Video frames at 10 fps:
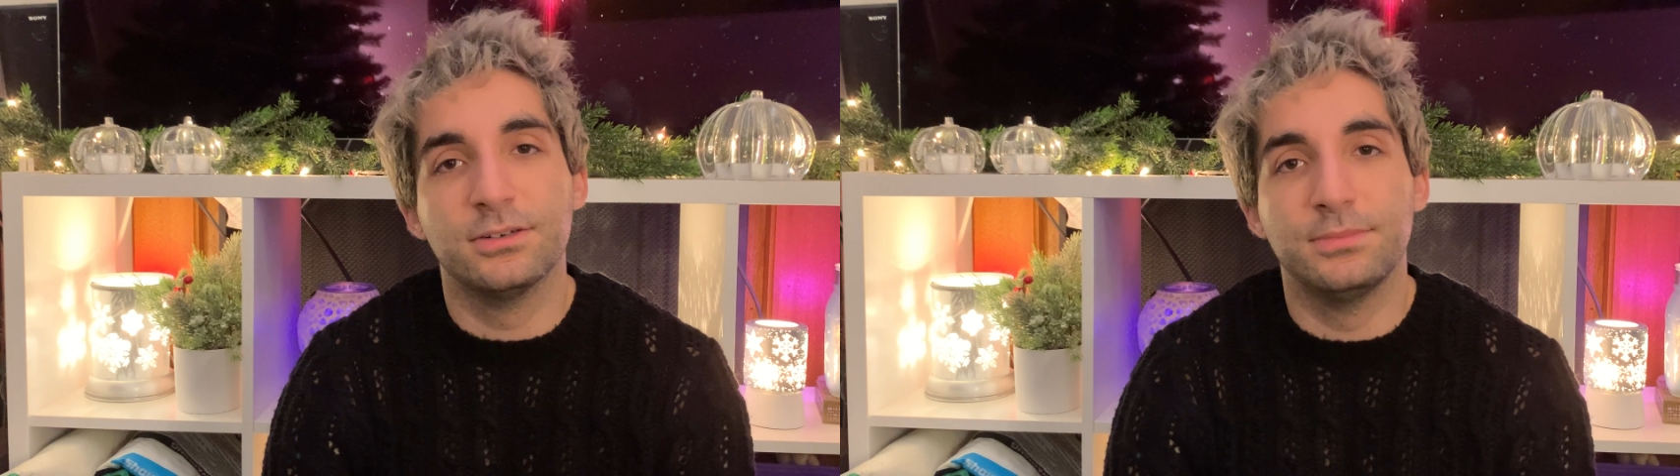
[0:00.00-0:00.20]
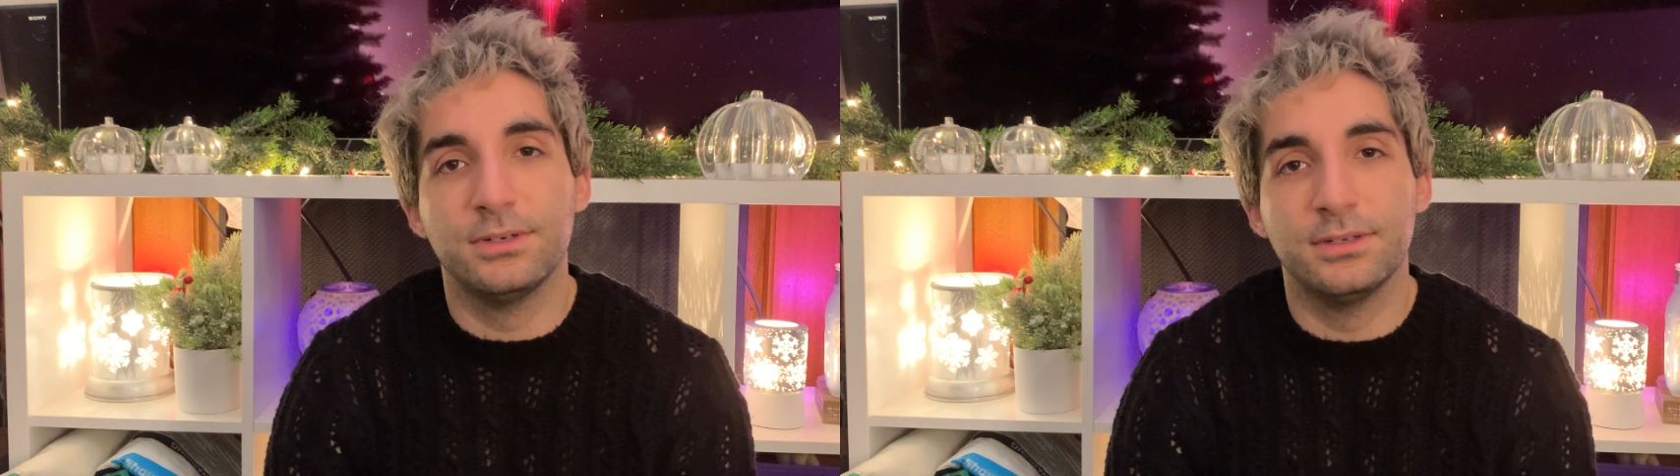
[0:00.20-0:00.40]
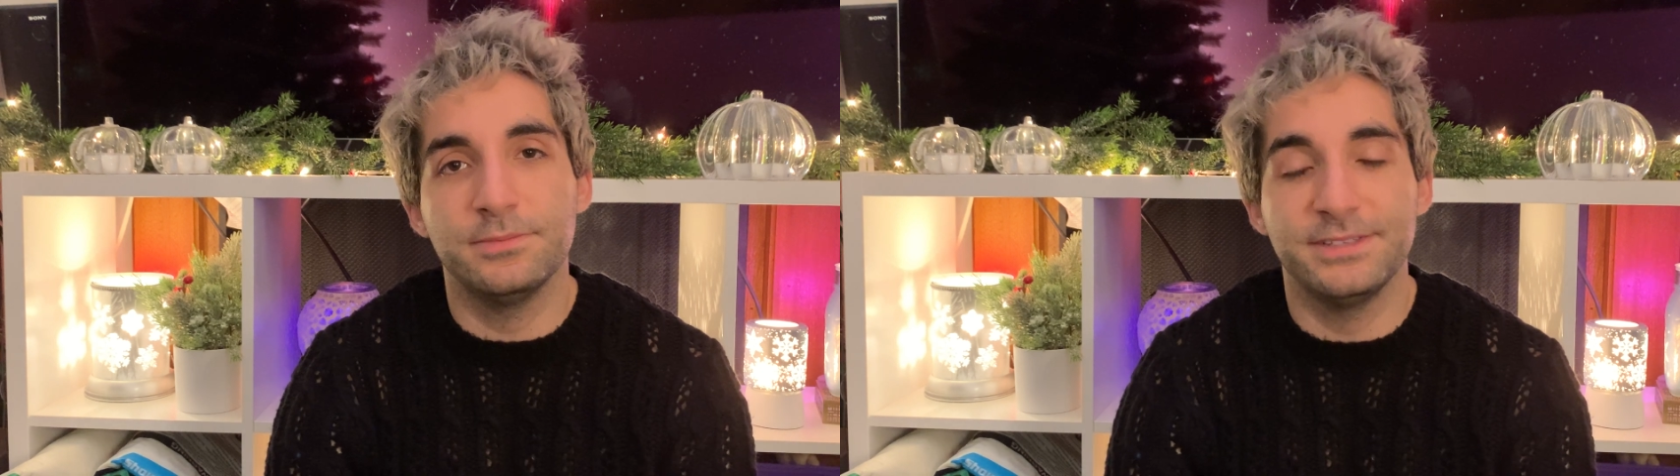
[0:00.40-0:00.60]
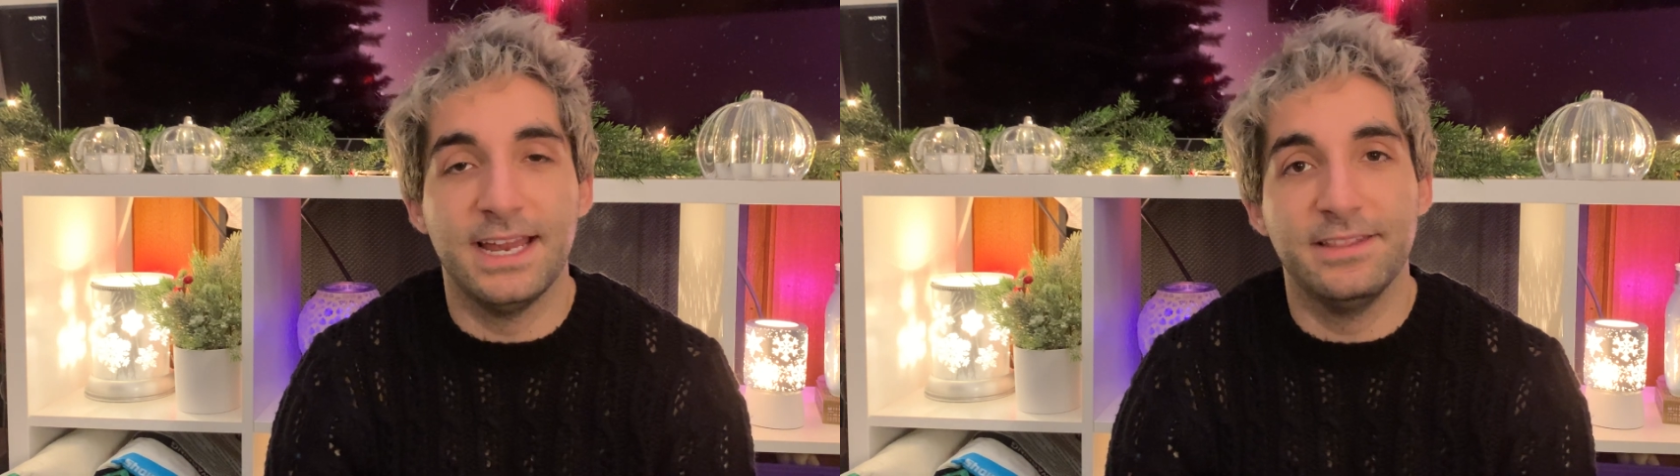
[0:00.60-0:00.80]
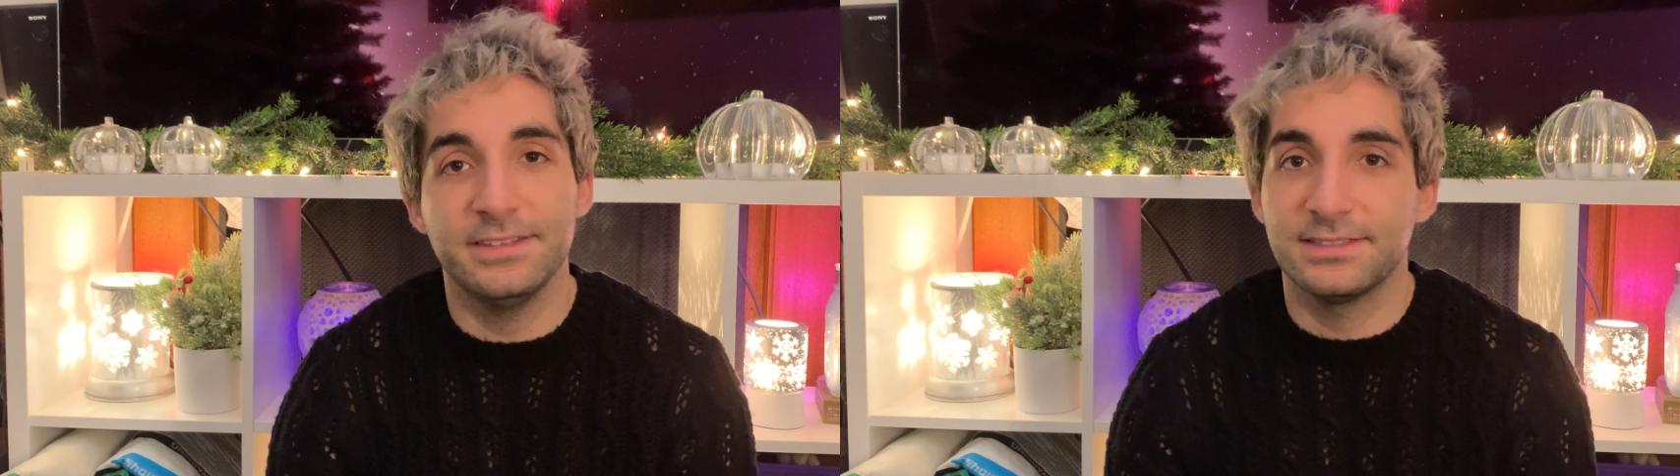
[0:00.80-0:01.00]
bulbs
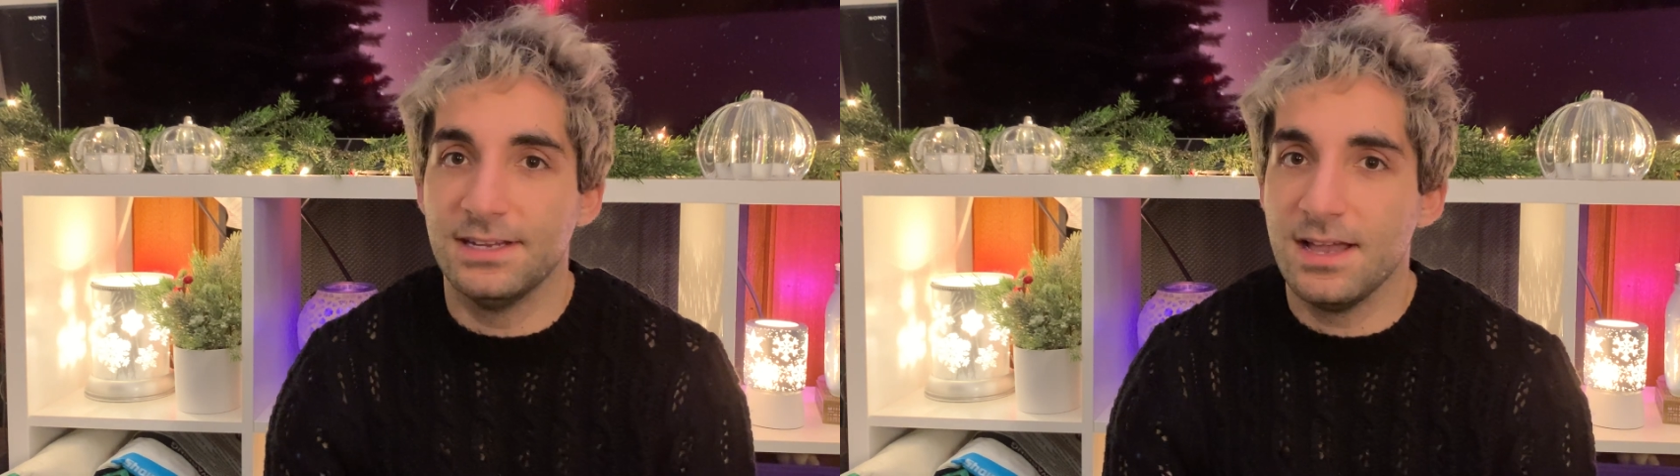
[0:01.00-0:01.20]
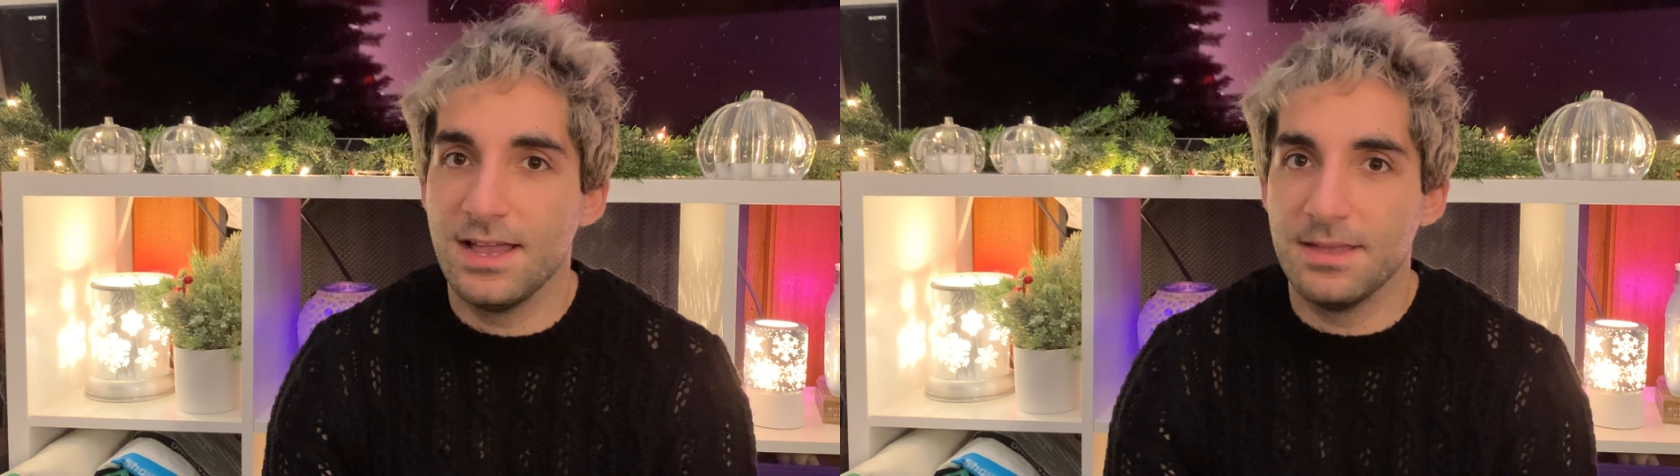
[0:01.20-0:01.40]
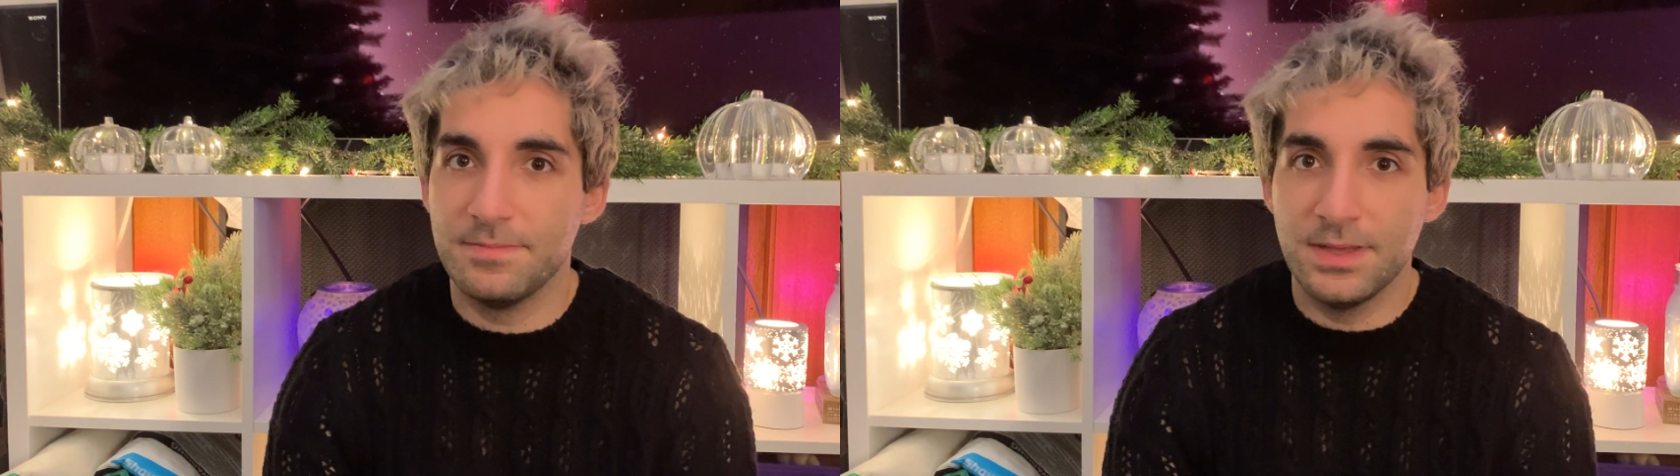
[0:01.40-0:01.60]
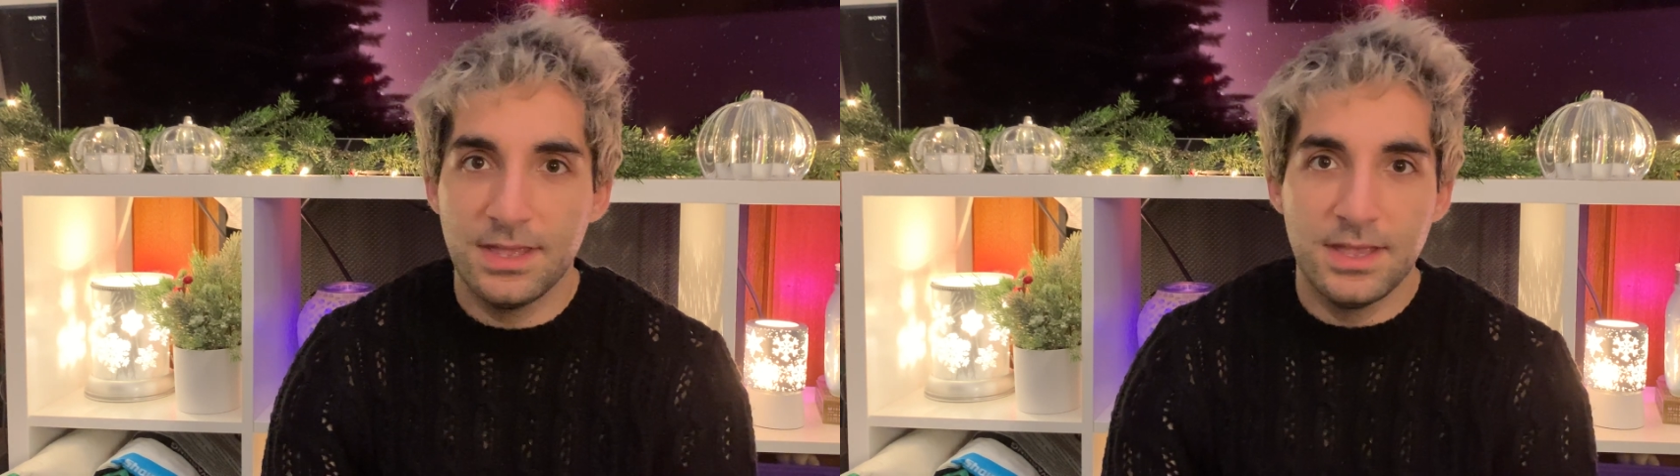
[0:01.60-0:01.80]
at this time